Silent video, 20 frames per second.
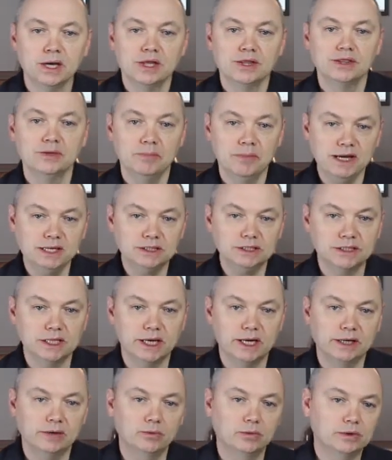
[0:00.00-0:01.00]
The main
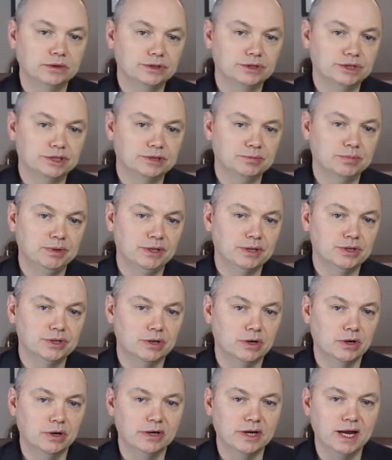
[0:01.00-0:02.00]
slide will adjust pitch
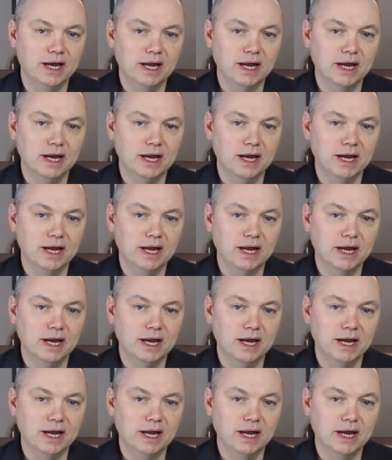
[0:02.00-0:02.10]
on